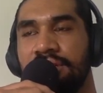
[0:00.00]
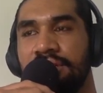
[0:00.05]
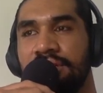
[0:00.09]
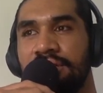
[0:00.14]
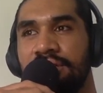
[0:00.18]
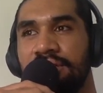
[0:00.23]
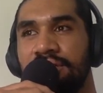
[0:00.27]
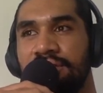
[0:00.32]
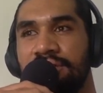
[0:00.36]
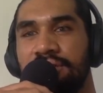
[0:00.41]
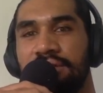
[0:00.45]

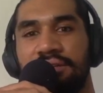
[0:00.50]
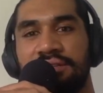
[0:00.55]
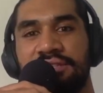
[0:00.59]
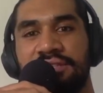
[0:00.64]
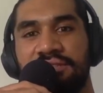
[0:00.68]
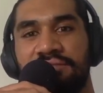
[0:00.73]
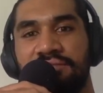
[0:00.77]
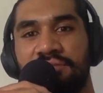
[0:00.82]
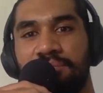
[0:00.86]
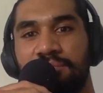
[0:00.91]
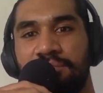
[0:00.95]

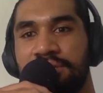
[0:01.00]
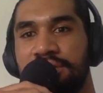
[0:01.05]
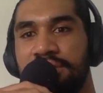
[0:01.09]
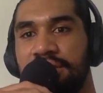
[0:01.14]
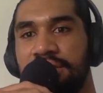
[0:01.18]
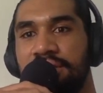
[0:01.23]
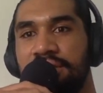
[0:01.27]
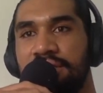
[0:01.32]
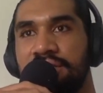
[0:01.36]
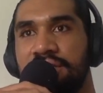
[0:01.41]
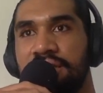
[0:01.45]

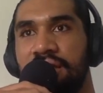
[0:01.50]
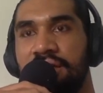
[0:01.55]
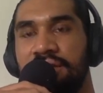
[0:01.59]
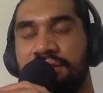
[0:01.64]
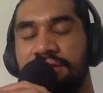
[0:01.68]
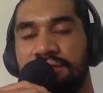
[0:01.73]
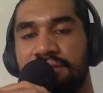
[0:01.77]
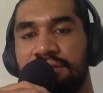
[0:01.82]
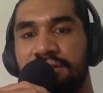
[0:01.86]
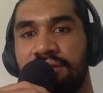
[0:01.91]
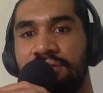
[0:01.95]
7%
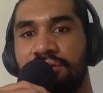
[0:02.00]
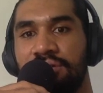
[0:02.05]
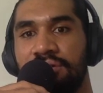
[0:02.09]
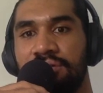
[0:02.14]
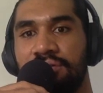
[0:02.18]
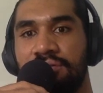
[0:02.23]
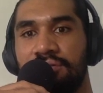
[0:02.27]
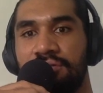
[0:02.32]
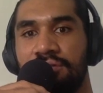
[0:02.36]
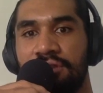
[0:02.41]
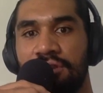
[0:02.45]
chance that I would,
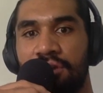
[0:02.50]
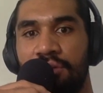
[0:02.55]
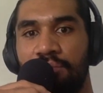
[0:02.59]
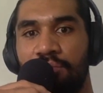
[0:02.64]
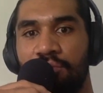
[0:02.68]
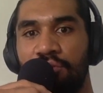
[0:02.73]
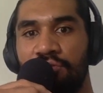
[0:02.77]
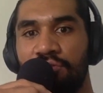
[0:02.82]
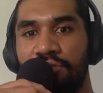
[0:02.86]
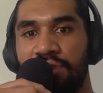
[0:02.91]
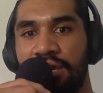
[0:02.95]

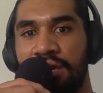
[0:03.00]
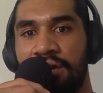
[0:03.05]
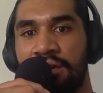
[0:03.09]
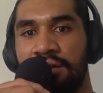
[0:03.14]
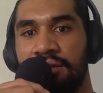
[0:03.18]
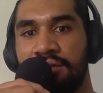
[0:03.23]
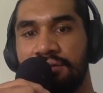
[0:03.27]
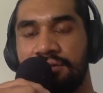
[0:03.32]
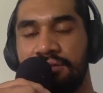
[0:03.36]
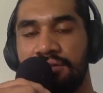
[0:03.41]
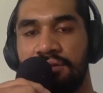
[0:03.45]
move again.
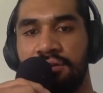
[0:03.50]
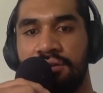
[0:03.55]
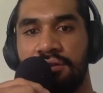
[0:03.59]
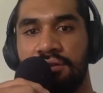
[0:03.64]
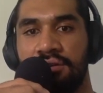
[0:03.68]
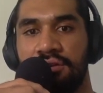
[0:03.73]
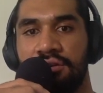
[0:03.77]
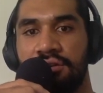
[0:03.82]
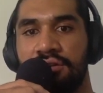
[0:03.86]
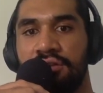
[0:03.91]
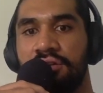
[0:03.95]
So
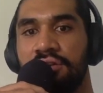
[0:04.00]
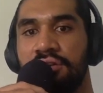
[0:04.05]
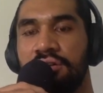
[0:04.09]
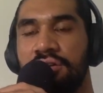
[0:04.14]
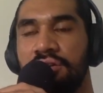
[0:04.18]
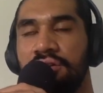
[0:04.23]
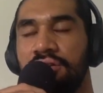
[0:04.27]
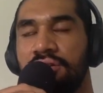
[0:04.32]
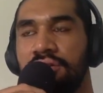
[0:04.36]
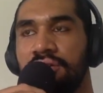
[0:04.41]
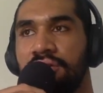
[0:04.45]

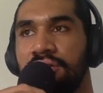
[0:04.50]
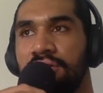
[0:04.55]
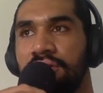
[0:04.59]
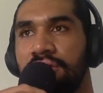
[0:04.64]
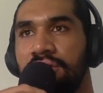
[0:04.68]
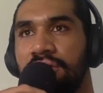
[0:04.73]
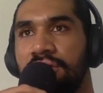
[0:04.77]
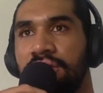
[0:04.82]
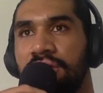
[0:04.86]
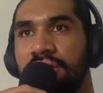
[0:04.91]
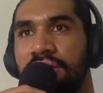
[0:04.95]

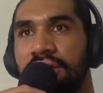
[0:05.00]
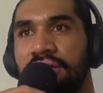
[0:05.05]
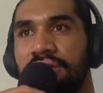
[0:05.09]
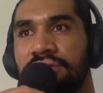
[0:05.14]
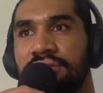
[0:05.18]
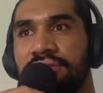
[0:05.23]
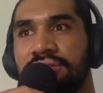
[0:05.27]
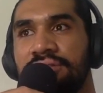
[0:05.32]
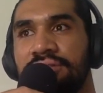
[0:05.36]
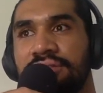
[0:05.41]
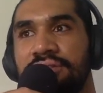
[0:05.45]
it
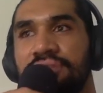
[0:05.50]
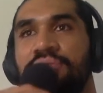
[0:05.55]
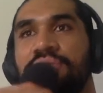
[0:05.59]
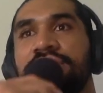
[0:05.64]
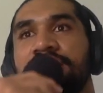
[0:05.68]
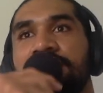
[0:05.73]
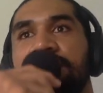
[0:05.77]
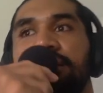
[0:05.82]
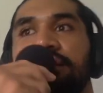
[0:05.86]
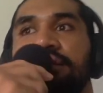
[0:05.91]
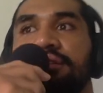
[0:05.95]
was
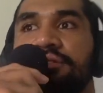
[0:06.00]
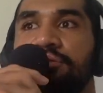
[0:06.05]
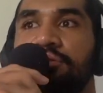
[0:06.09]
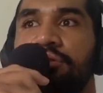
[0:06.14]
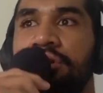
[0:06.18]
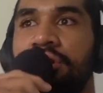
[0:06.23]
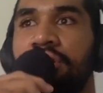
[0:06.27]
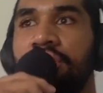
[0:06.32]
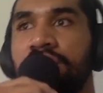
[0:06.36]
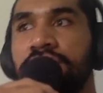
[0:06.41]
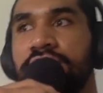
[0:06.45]
against
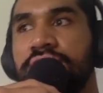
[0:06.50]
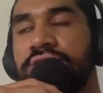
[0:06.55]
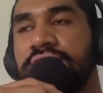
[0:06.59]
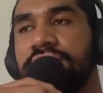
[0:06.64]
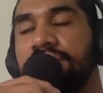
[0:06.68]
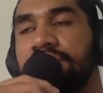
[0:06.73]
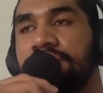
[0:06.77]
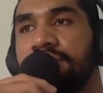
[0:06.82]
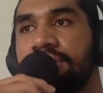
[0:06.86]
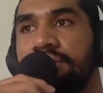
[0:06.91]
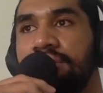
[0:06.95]
all
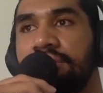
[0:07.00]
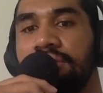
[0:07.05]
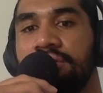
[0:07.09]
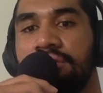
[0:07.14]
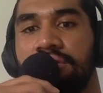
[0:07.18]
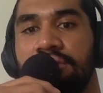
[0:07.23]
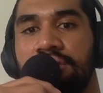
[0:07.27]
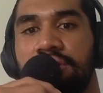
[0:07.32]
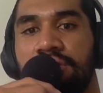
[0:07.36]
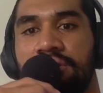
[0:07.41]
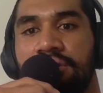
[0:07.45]
odds,
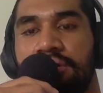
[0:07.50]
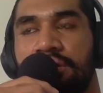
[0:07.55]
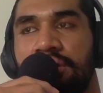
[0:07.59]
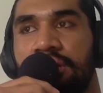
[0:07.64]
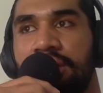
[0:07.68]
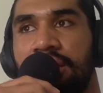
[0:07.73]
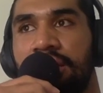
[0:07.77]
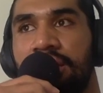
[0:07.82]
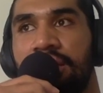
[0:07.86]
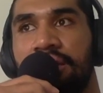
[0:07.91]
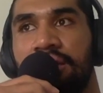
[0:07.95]

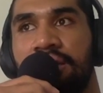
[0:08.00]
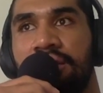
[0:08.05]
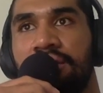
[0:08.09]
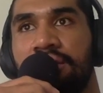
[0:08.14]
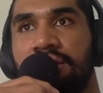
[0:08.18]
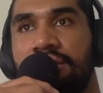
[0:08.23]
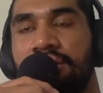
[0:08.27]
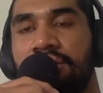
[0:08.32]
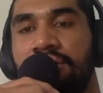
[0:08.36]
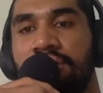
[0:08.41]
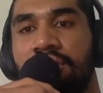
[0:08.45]
and
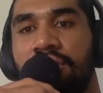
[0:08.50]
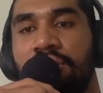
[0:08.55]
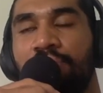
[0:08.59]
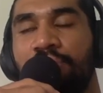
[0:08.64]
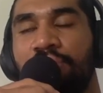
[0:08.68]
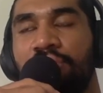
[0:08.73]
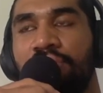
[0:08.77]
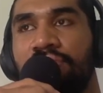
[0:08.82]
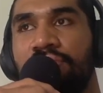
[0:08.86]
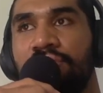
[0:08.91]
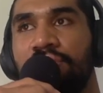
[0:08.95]
a
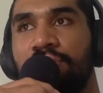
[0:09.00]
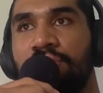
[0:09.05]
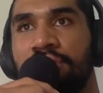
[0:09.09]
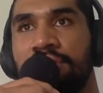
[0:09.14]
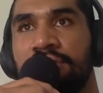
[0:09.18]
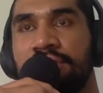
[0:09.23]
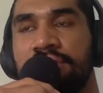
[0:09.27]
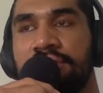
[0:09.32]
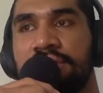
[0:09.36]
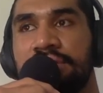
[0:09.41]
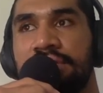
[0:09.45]
bit of it
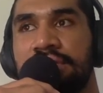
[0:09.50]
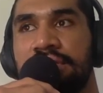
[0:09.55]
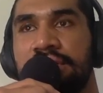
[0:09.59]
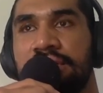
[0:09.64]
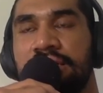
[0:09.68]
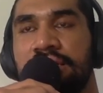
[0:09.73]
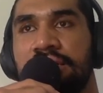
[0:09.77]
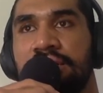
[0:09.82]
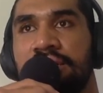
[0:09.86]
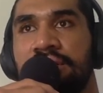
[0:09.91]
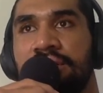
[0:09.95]
was
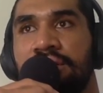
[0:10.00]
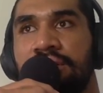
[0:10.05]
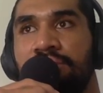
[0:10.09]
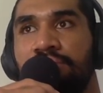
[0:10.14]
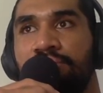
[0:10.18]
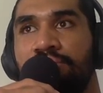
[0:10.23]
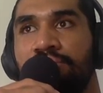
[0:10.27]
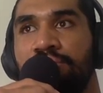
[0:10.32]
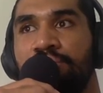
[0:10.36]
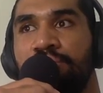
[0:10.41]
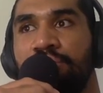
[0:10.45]

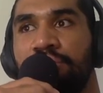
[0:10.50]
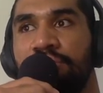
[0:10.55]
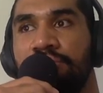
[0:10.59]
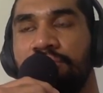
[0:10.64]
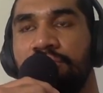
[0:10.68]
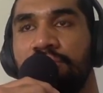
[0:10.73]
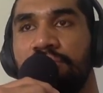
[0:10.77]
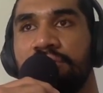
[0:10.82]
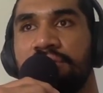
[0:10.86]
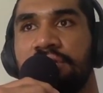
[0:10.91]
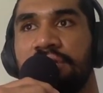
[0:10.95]

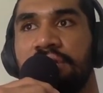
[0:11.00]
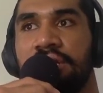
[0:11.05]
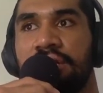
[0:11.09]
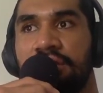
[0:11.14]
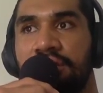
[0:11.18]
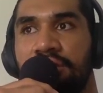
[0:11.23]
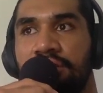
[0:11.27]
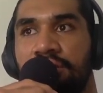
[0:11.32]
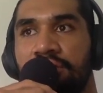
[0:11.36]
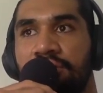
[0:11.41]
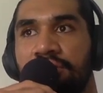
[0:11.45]
luck.
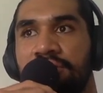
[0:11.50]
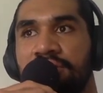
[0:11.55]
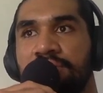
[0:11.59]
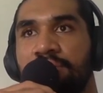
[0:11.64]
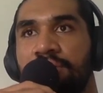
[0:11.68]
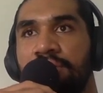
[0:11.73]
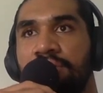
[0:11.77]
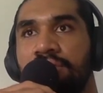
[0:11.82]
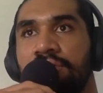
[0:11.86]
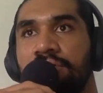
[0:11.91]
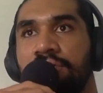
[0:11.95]
The
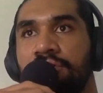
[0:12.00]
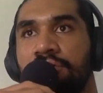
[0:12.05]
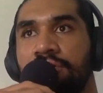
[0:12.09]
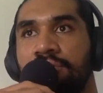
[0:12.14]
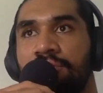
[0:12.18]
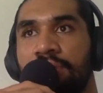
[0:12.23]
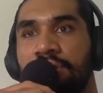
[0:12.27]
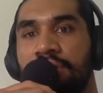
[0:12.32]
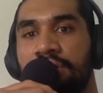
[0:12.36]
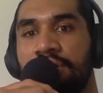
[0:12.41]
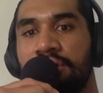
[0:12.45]
spinal cord
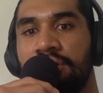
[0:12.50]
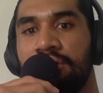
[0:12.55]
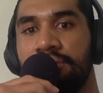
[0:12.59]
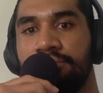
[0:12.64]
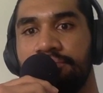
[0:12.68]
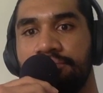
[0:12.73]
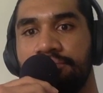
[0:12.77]
might have